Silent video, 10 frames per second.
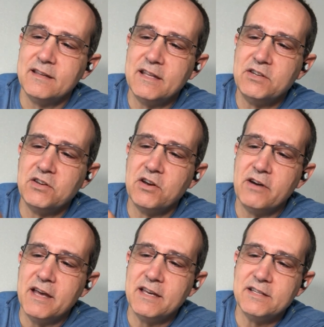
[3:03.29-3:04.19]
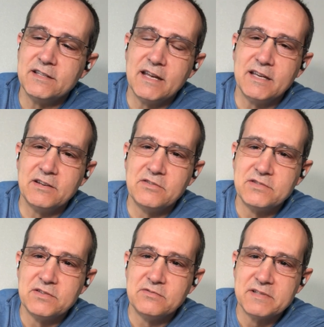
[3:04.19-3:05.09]
Then you can go ahead and go
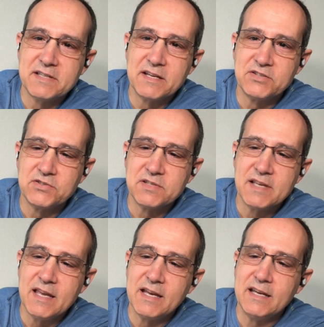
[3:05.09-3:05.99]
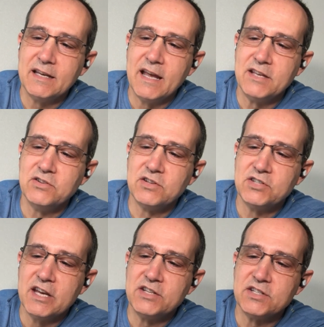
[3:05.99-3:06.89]
to a signature setting, and you could
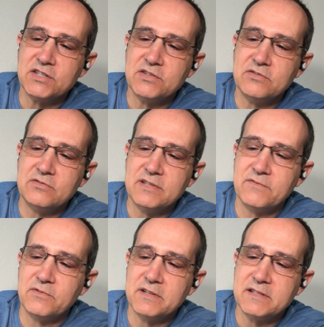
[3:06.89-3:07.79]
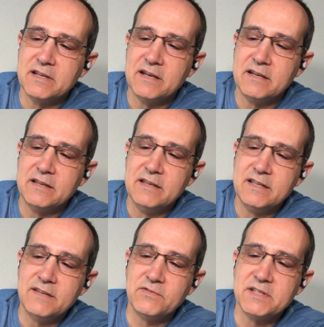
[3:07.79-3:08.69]
change it to different
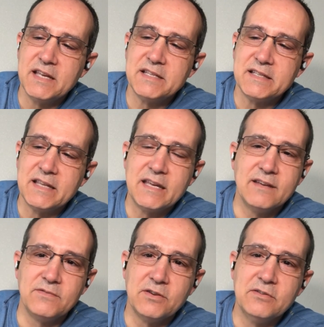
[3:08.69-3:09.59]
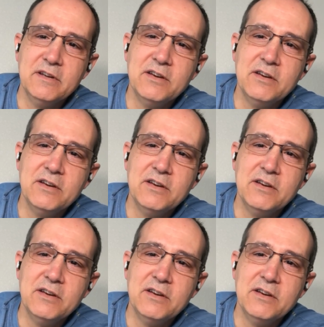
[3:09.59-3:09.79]
settings that they give you.